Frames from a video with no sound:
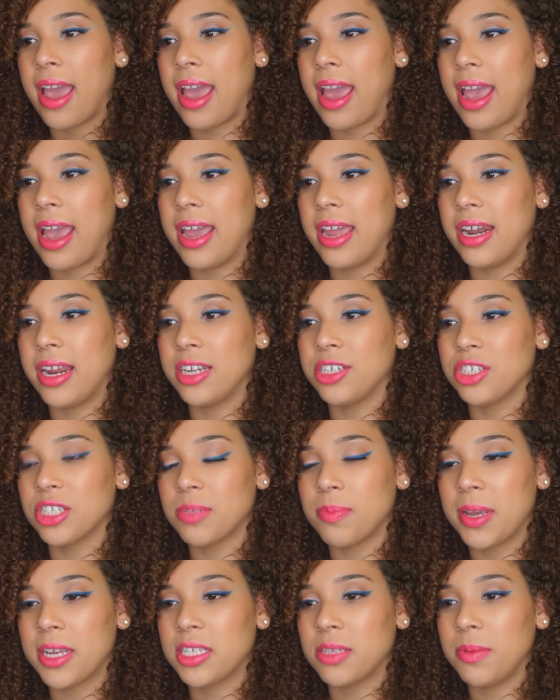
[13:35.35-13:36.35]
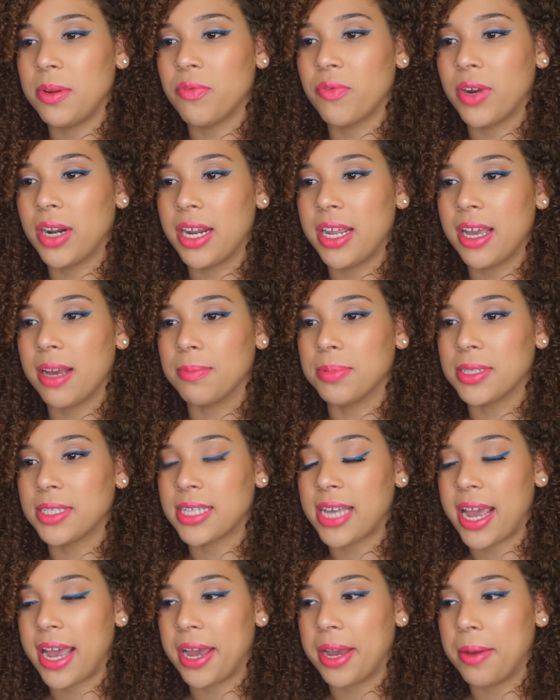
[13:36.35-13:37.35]
And it just makes me really
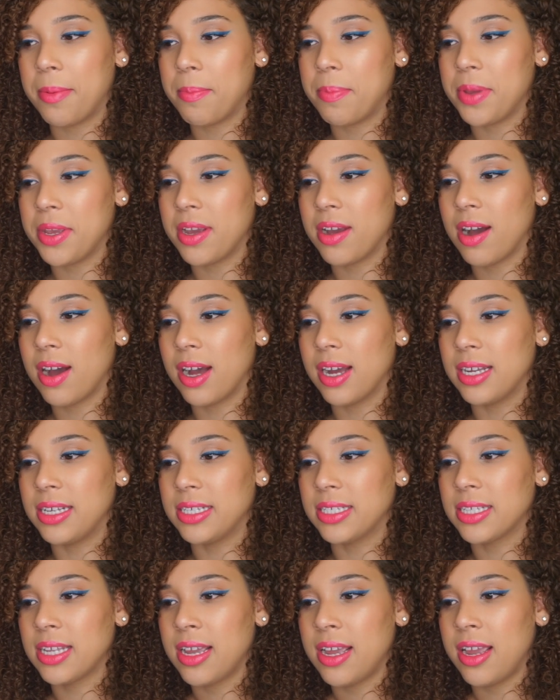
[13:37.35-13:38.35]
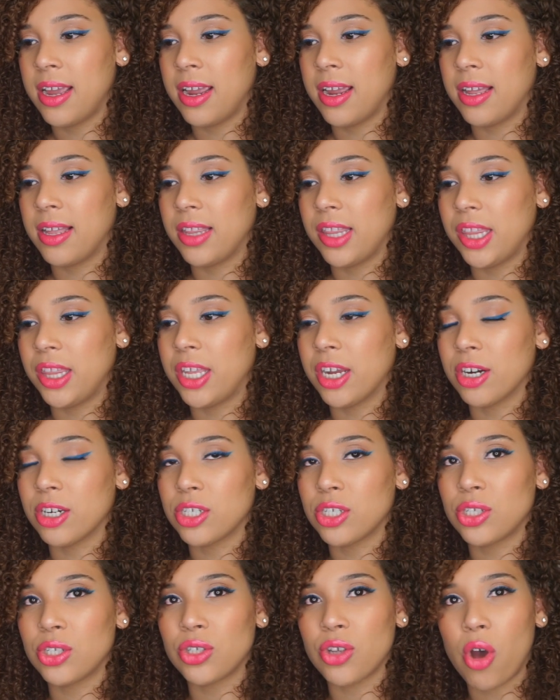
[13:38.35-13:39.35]
upset, because there's
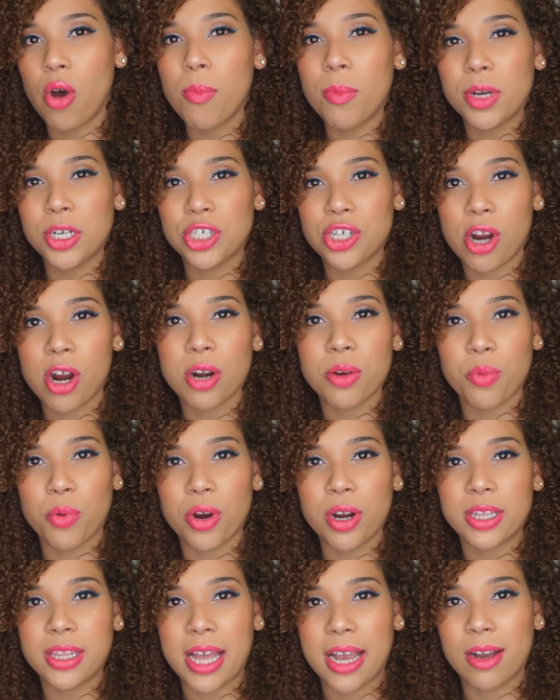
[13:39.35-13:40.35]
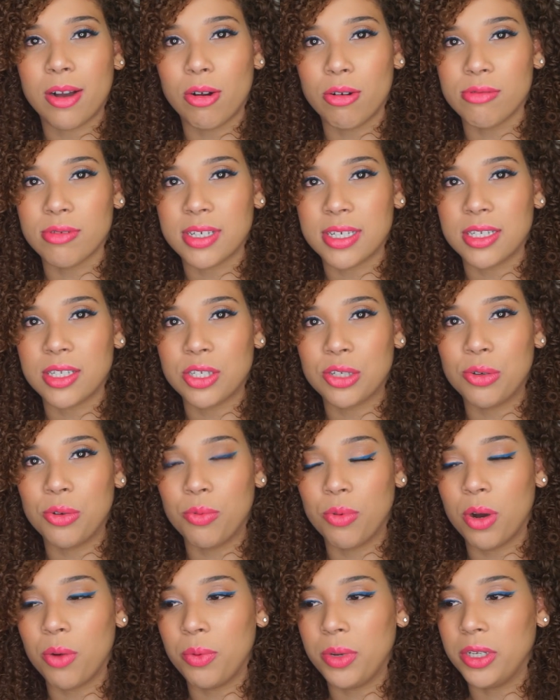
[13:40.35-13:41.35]
so much hard work that goes into
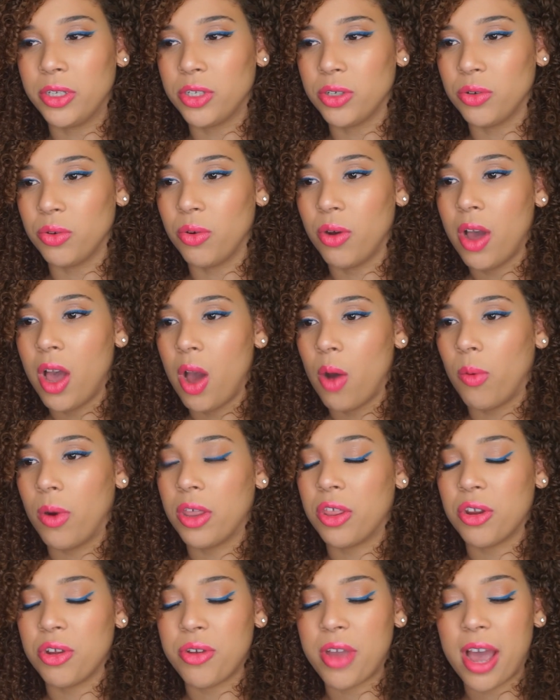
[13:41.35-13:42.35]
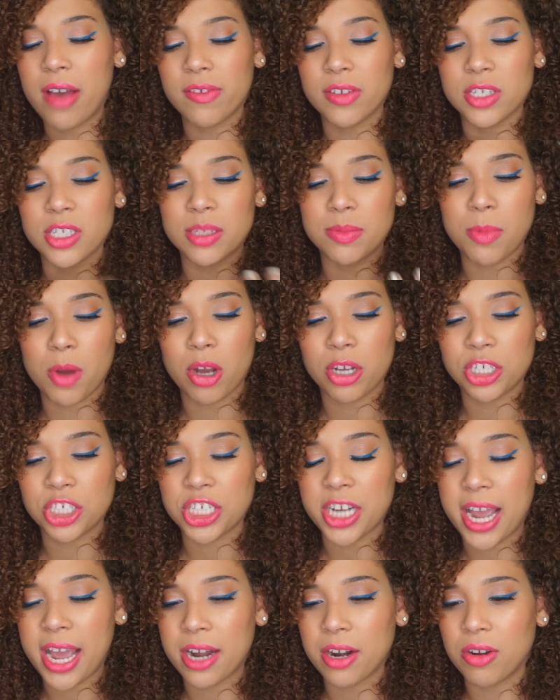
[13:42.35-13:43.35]
what we do. Whether you have a small
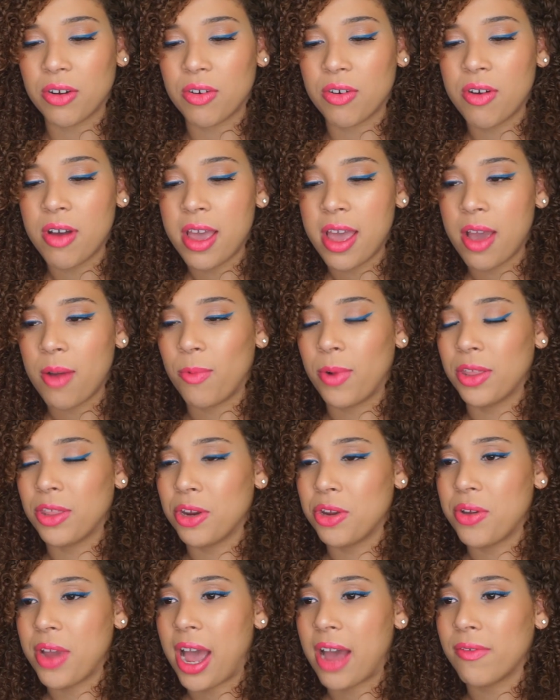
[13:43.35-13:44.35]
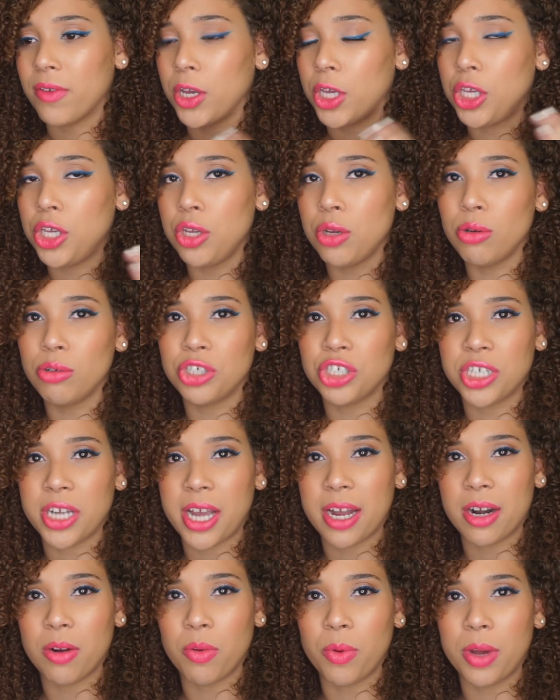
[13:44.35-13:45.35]
channel, whether you have a huge
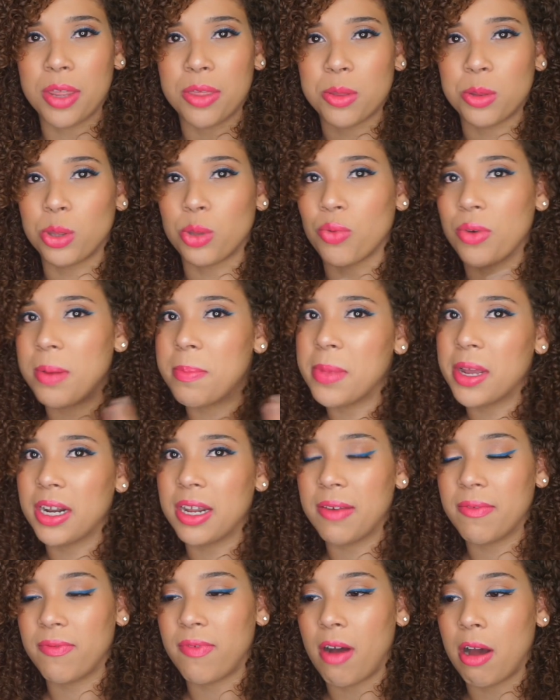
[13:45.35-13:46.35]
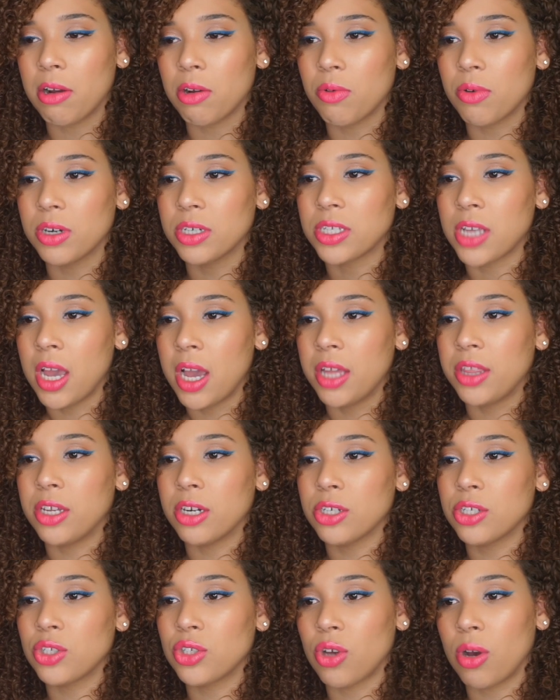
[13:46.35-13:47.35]
channel with 3 million followers,
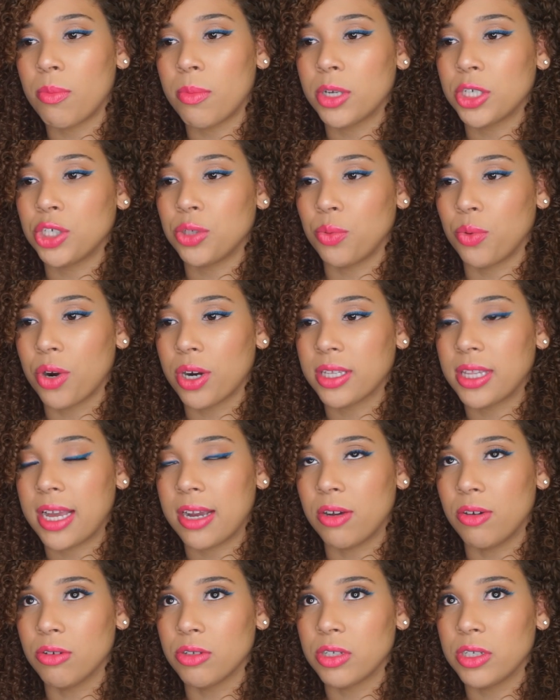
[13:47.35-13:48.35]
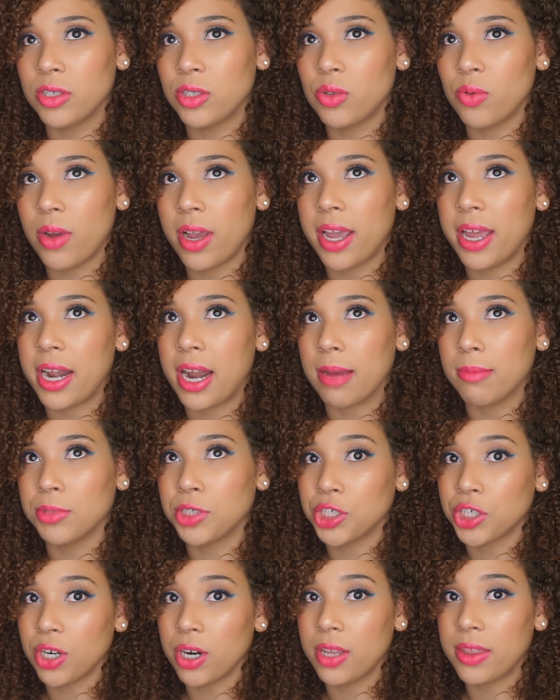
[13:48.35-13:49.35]
there's so much work that goes into it. And I'm
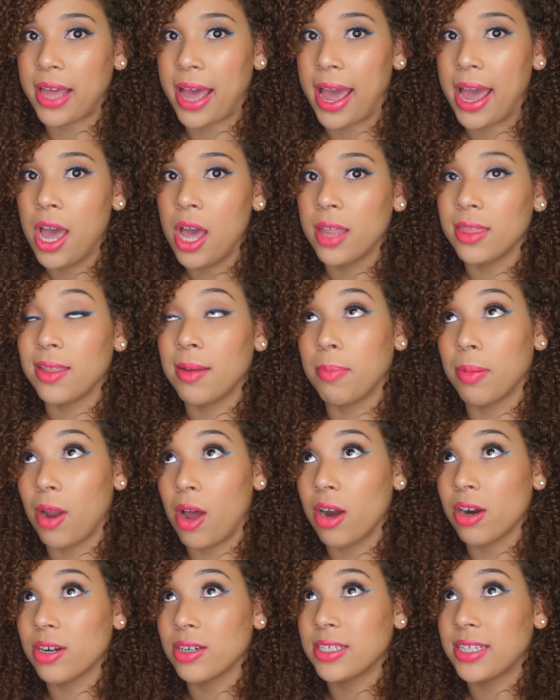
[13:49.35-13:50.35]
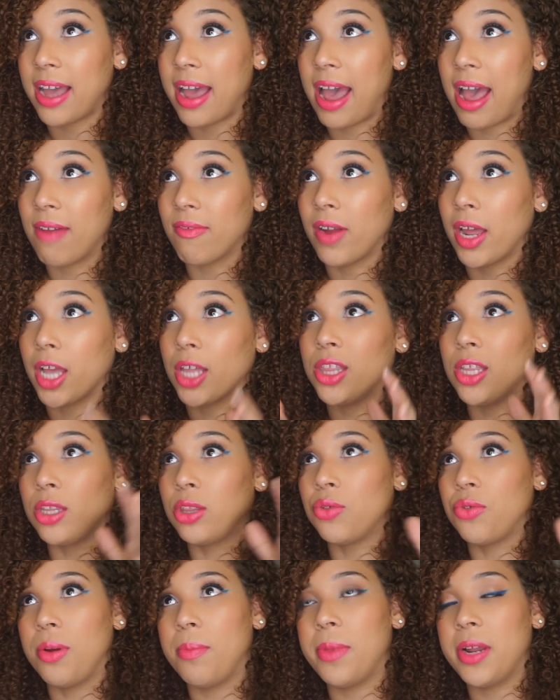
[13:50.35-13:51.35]
sure that the bloggers that have like the
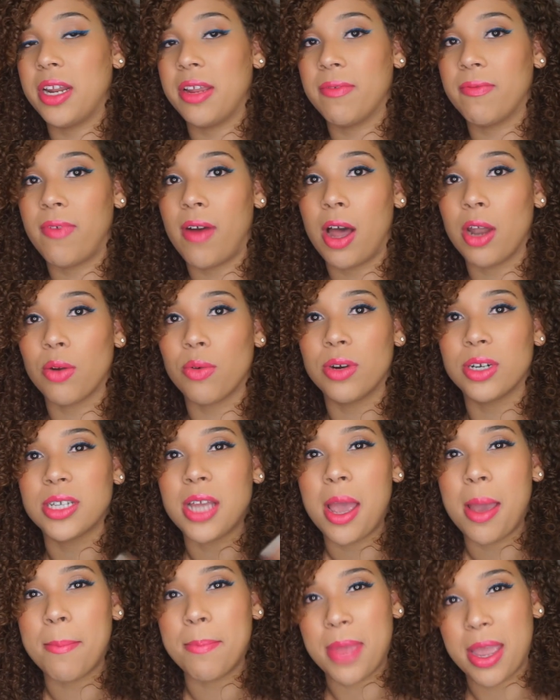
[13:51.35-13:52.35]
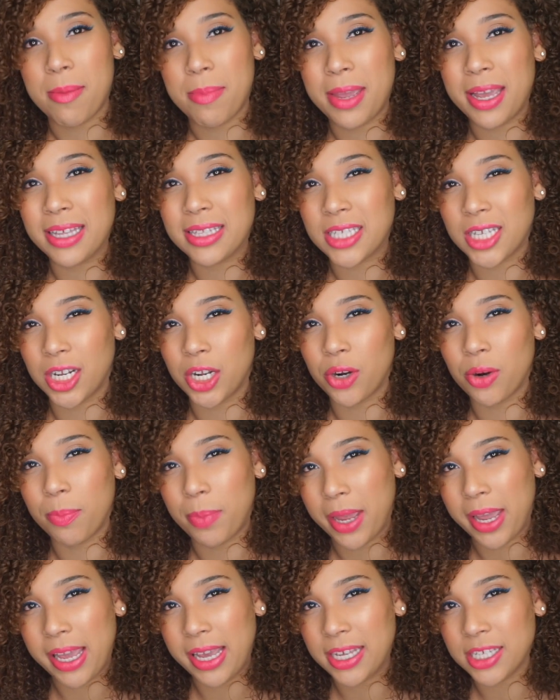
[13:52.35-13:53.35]
3 million followers, maybe it's a little
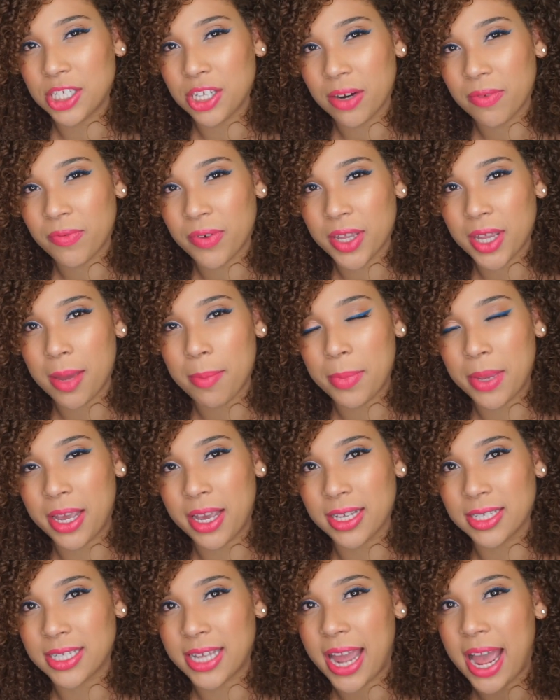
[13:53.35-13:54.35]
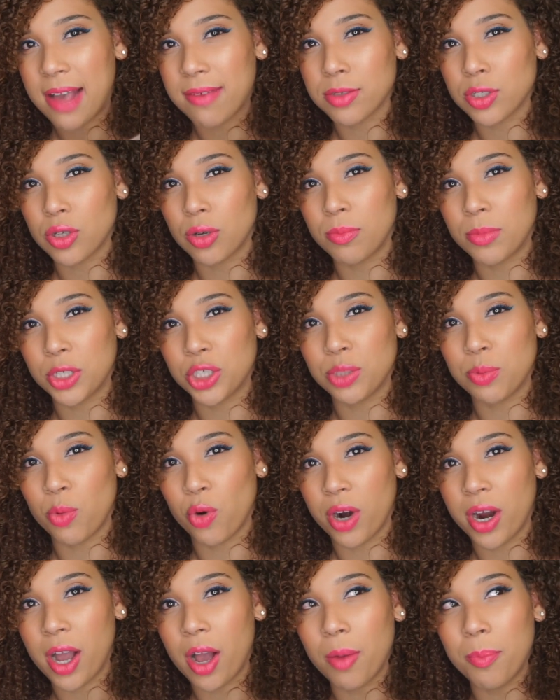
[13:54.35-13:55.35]
bit easier for them because they have so much
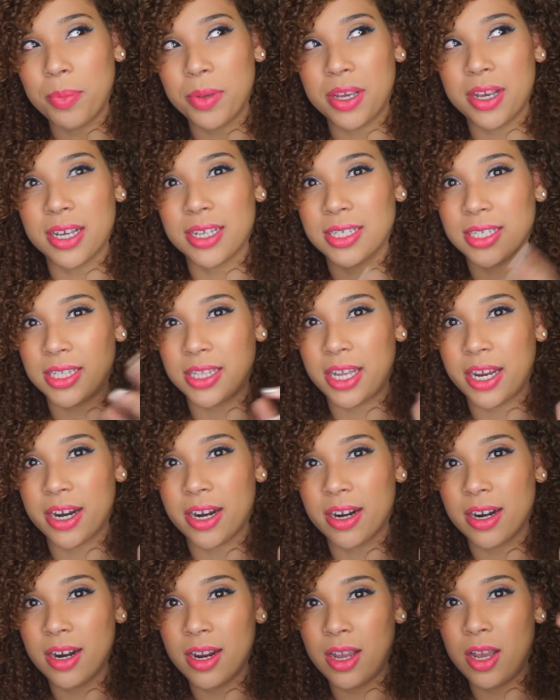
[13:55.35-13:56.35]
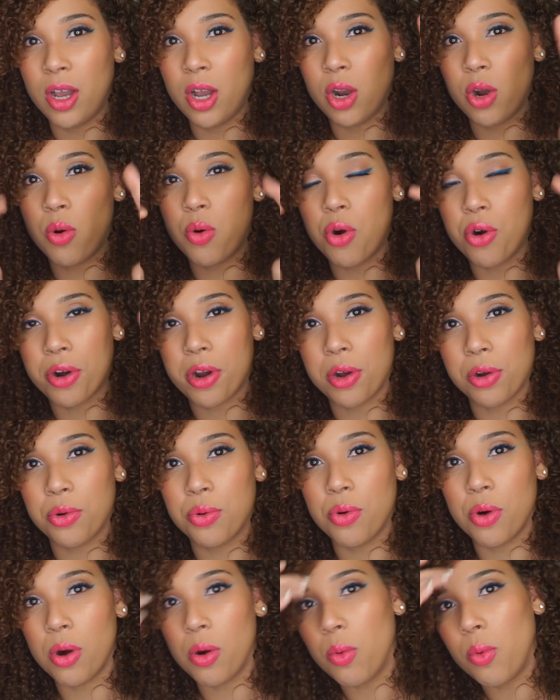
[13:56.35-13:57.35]
more help, because they're quote
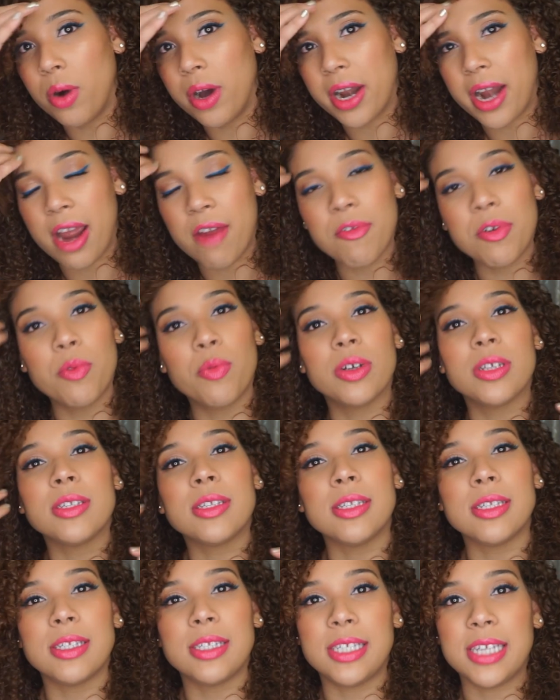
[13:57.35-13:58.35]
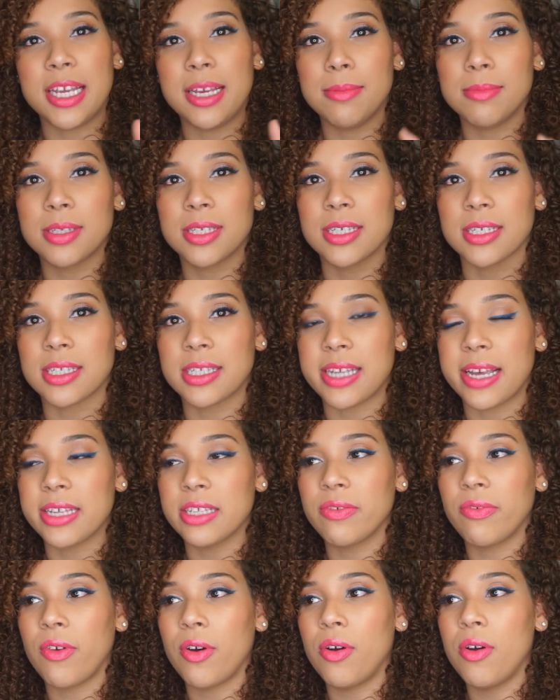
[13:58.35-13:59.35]
unquote what everyone deems
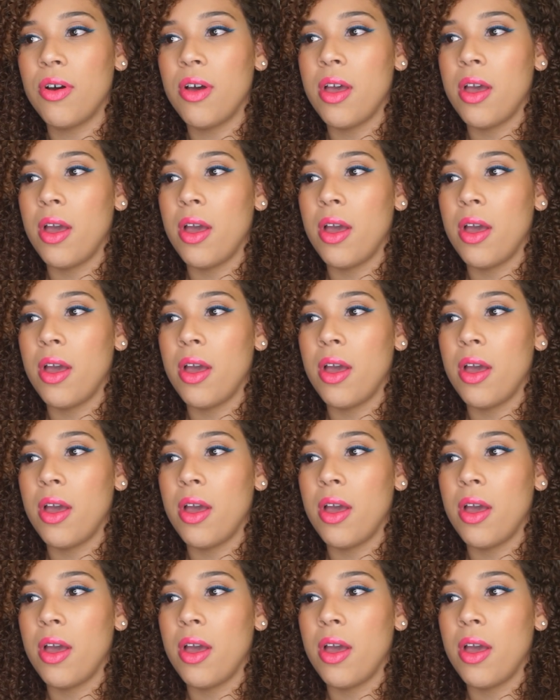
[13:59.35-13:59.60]
successful.